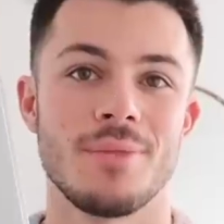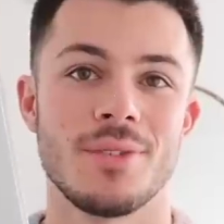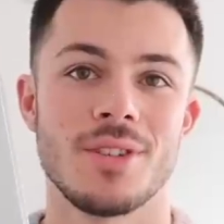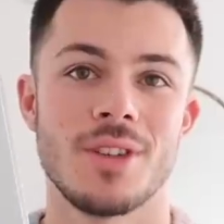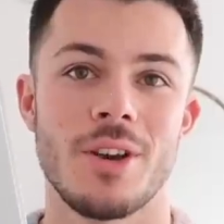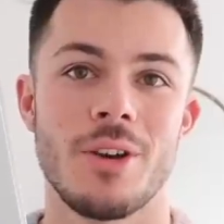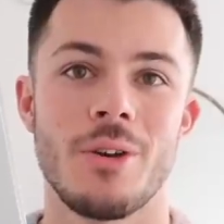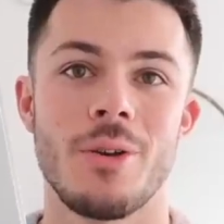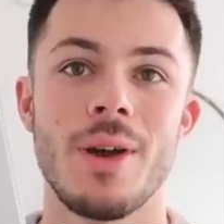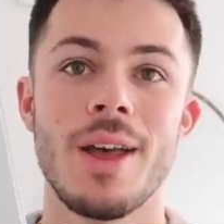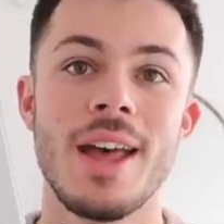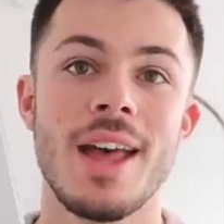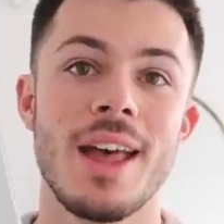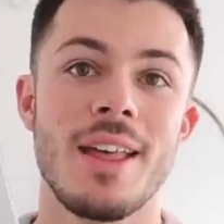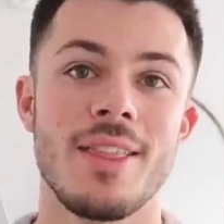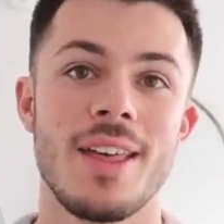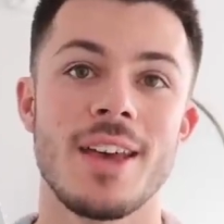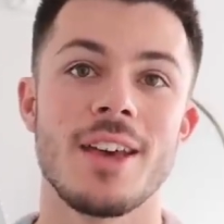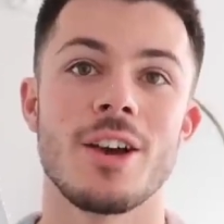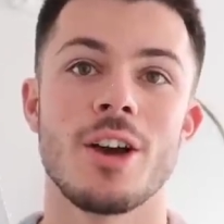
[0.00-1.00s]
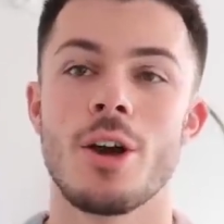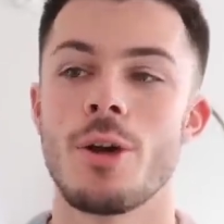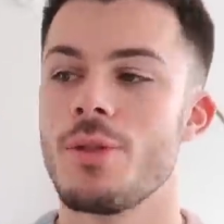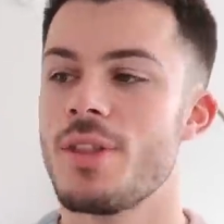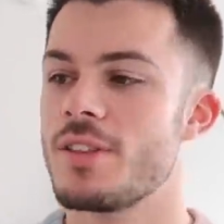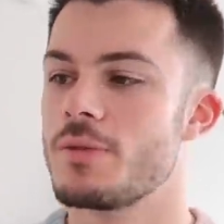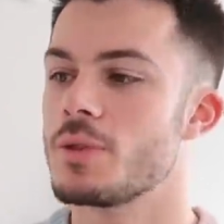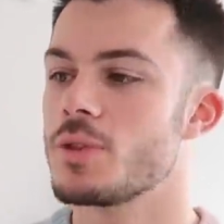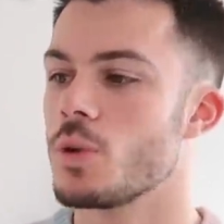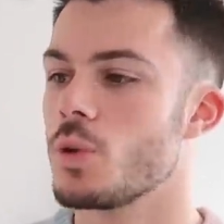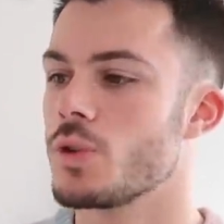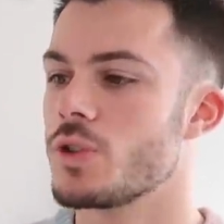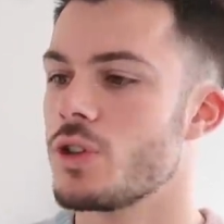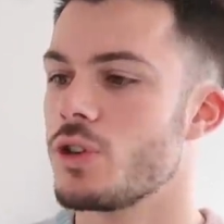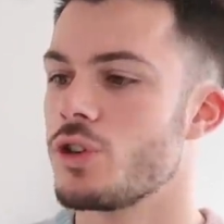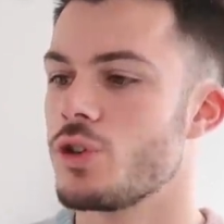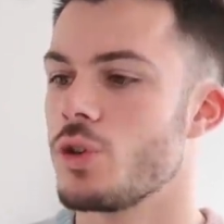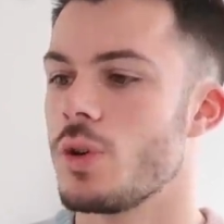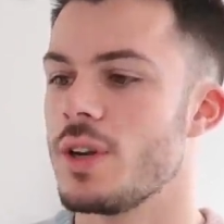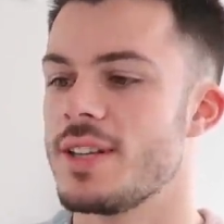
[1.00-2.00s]
So there you go. This was also
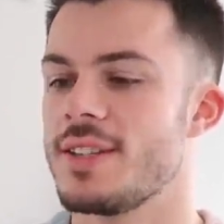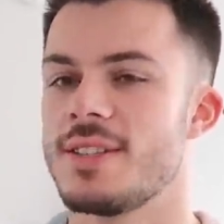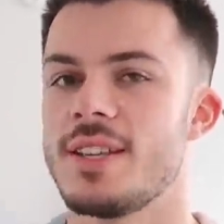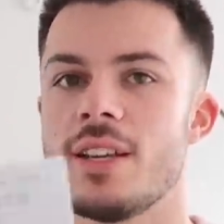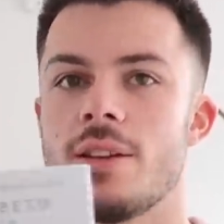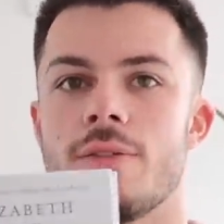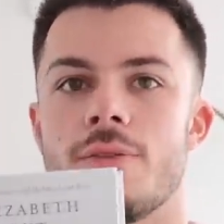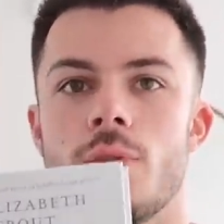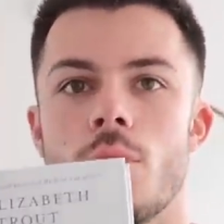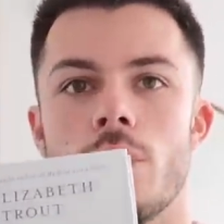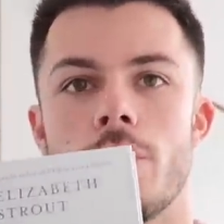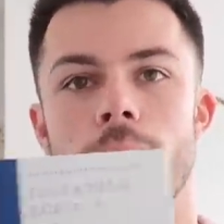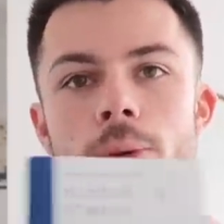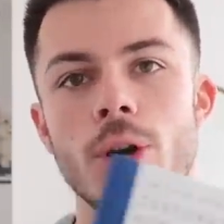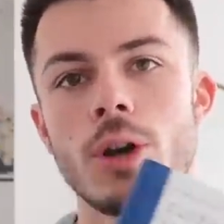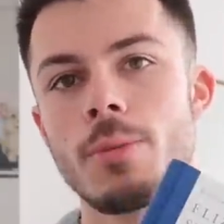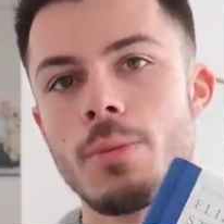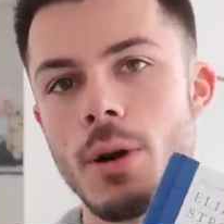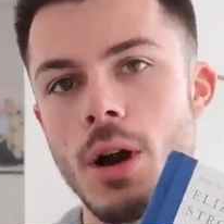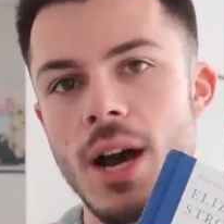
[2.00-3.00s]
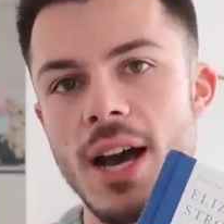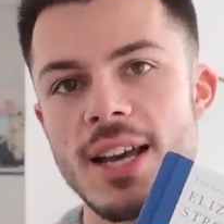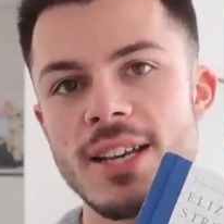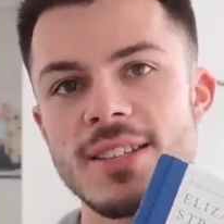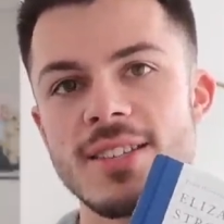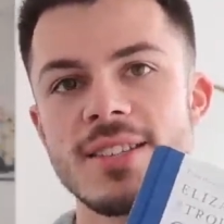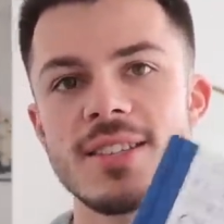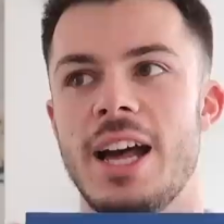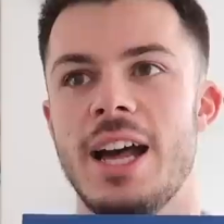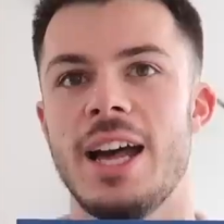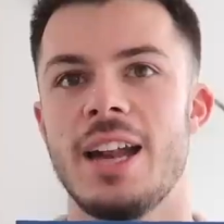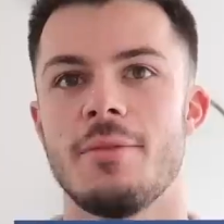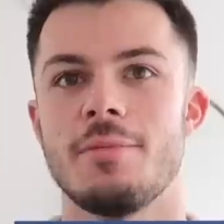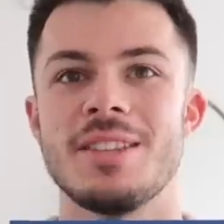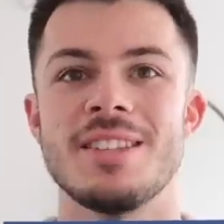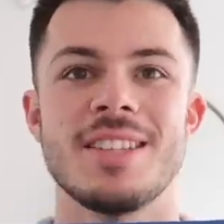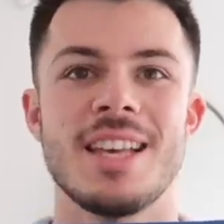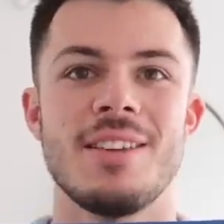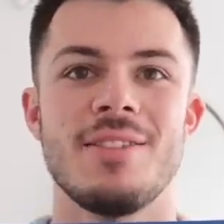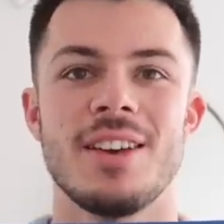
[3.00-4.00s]
shortlisted for the Booker Prize, and I've
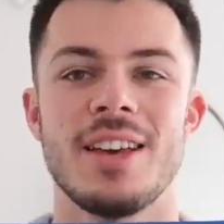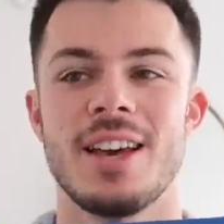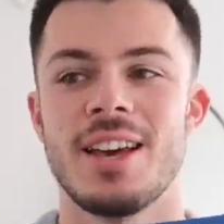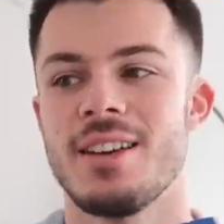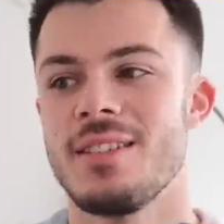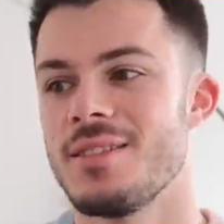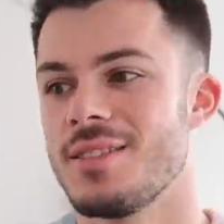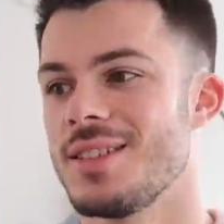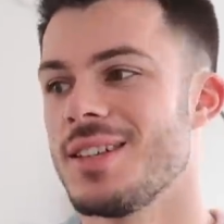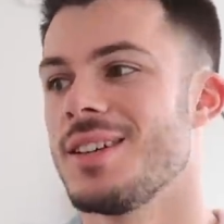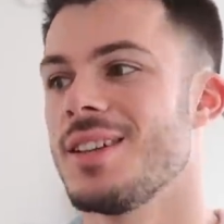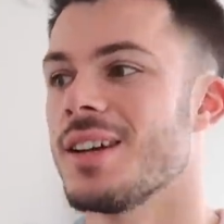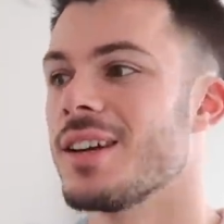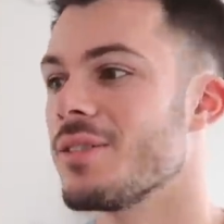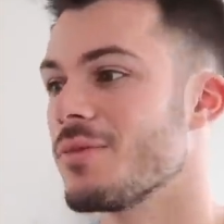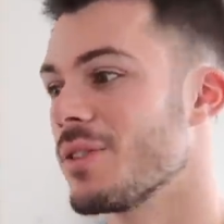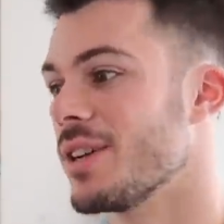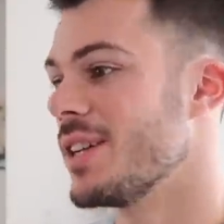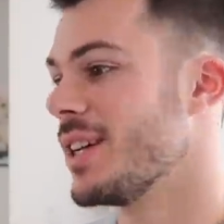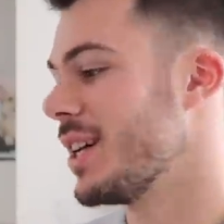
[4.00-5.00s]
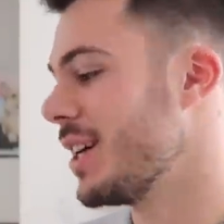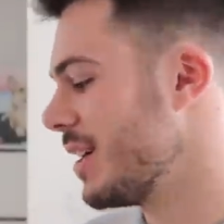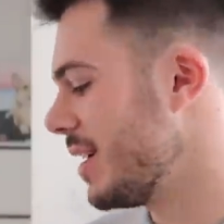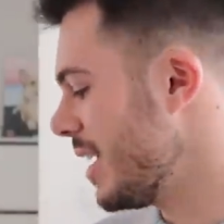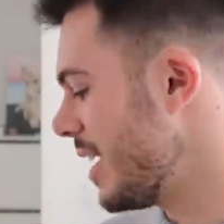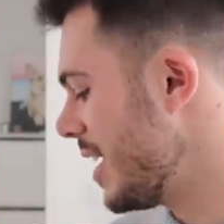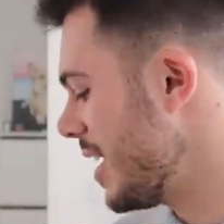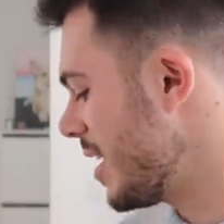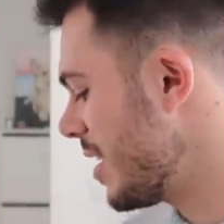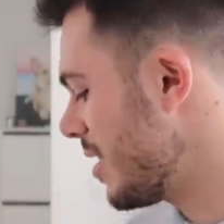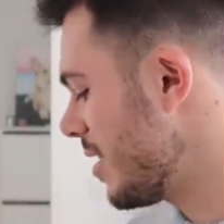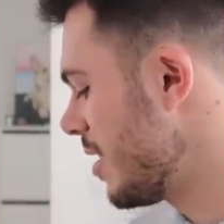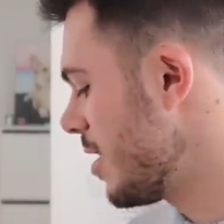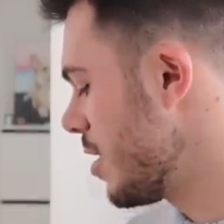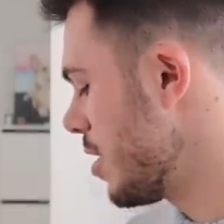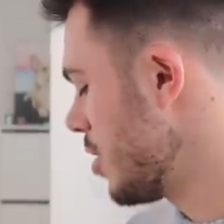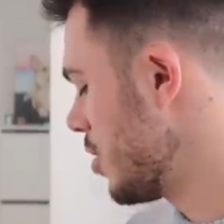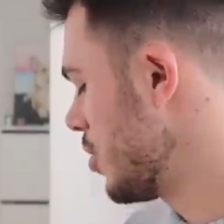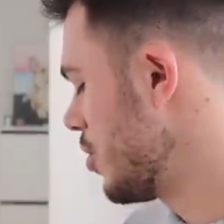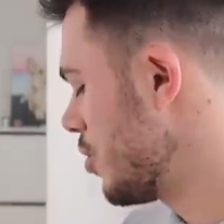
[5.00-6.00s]
been saving it until I can read it in
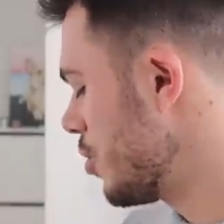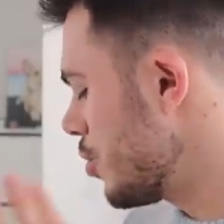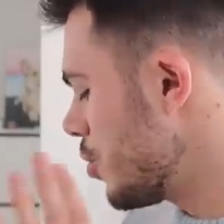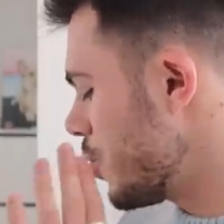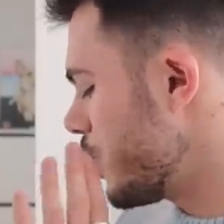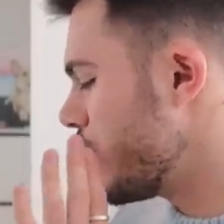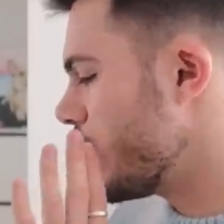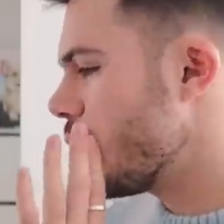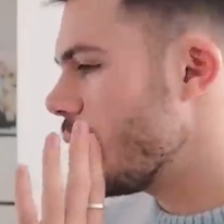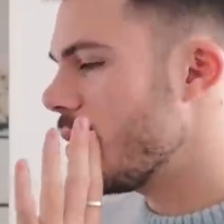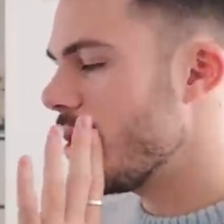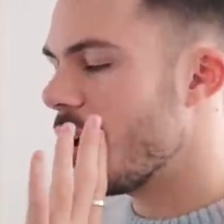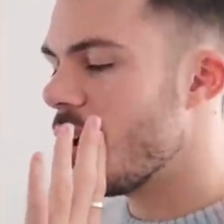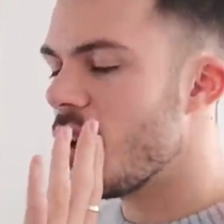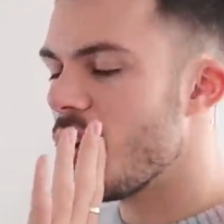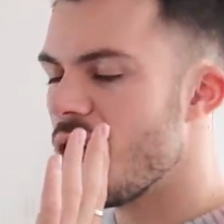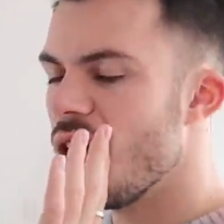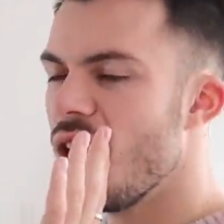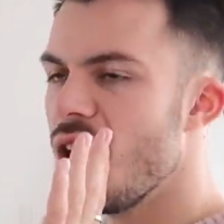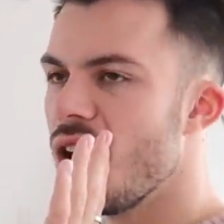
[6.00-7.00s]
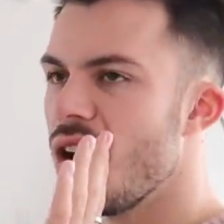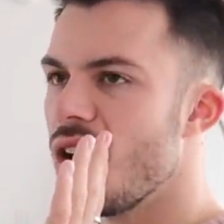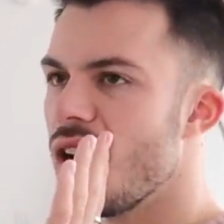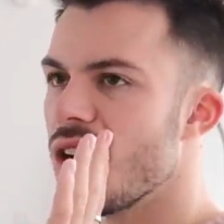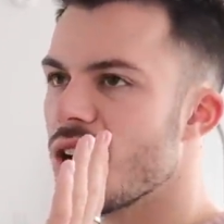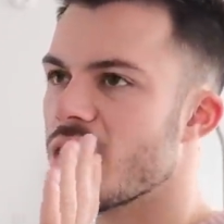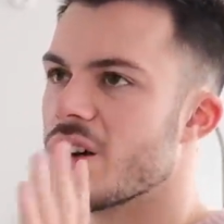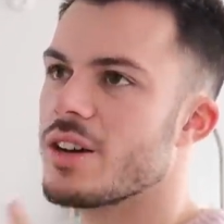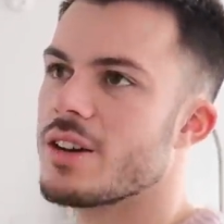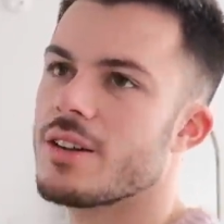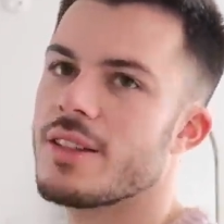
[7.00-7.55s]
New York.